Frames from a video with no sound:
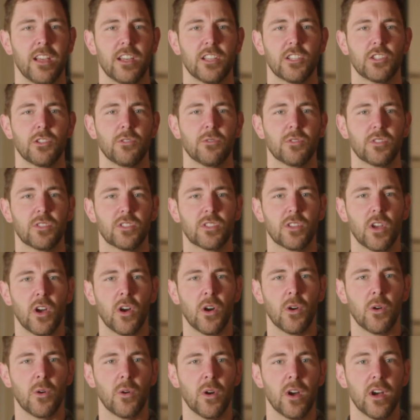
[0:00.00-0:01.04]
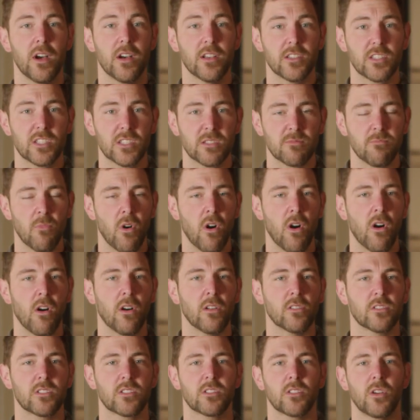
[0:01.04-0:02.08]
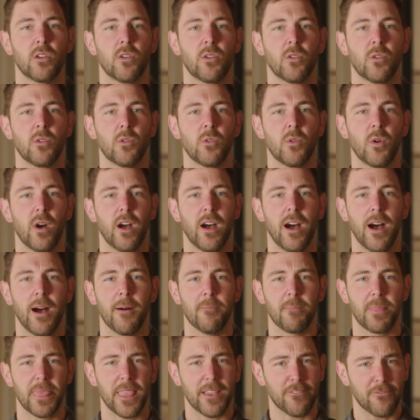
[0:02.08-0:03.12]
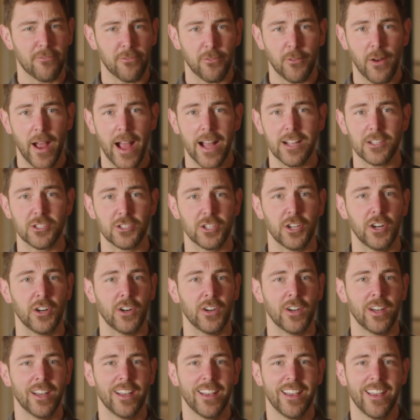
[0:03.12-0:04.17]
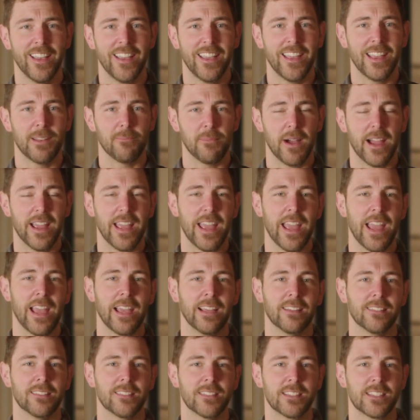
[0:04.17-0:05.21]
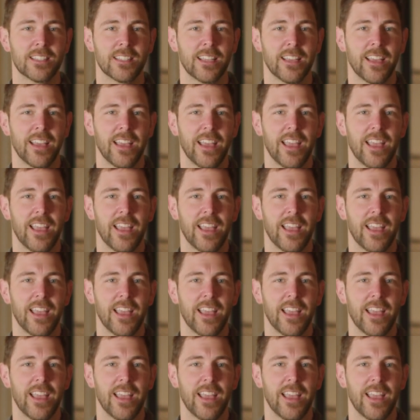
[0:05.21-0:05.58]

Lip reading: She was so small, so fragile in my hands.